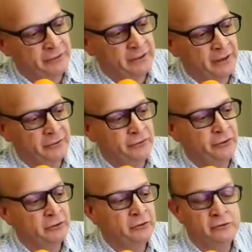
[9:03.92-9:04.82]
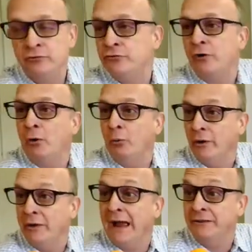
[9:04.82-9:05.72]
those you can control
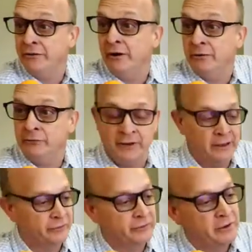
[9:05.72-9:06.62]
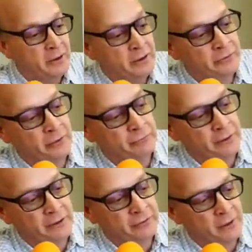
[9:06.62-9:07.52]
what that dial does. So for
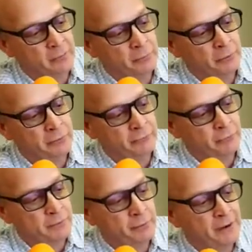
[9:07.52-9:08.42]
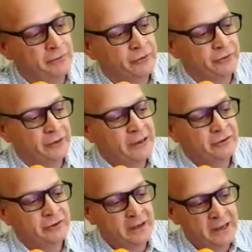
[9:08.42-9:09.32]
an example, if we press the
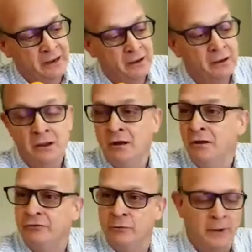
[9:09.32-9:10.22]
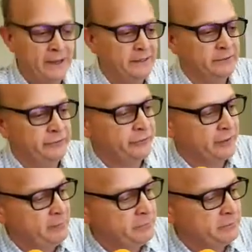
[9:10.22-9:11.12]
selection here for main and
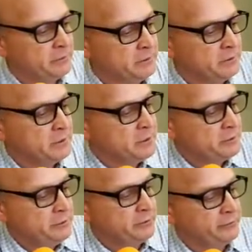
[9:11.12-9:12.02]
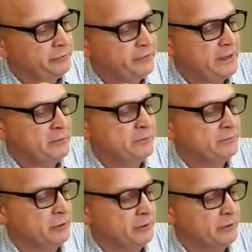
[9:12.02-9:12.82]
sub, you can see we've got the